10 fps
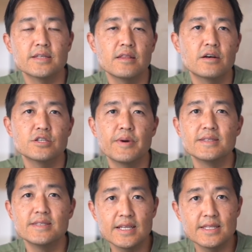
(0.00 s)
They launch about
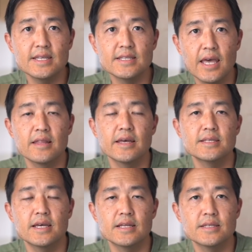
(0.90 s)
60
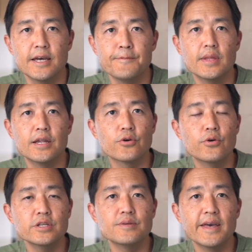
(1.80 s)
satellites at a time, and
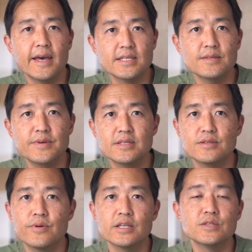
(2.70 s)
according to my
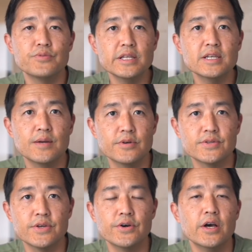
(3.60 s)
estimates, around springtime or
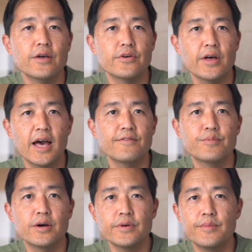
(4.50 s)
so, they'll have
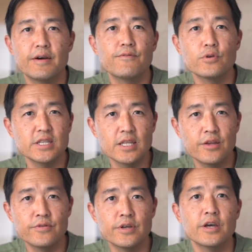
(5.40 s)
probably about
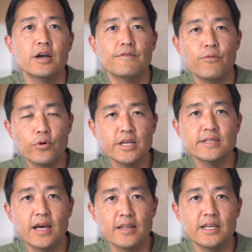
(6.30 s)
1,440
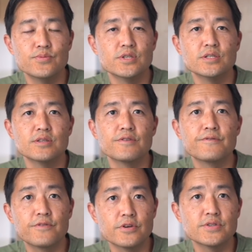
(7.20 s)
satellites, which is their
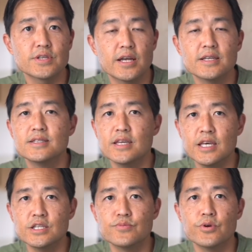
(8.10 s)
first kind of
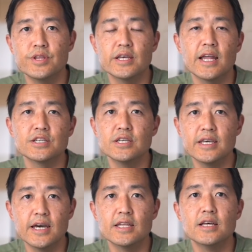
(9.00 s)
stage where they can actually
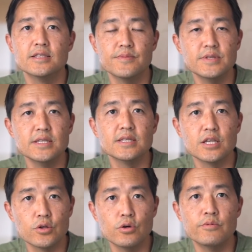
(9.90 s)
get some
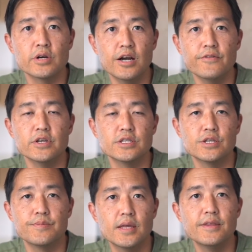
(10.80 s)
decent global
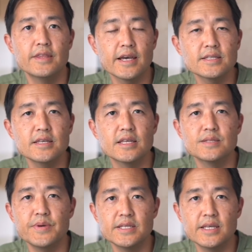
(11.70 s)
coverage. And the next thing that
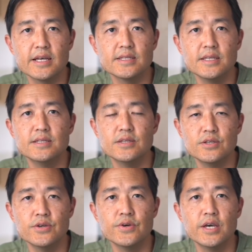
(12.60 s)
SpaceX needs to
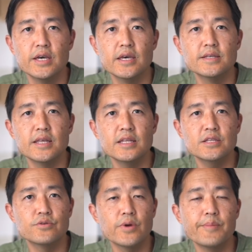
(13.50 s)
do is they
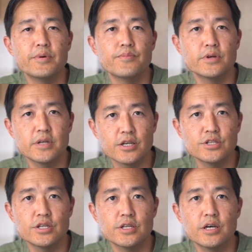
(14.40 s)
need to ramp up
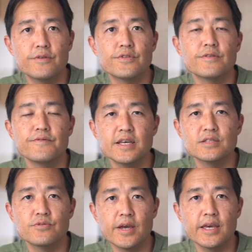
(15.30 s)
production of their
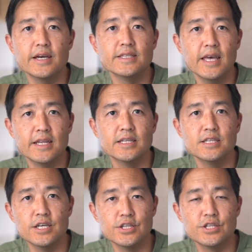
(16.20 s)
phased array antenna
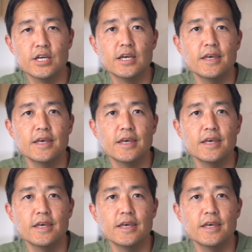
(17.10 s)
dish.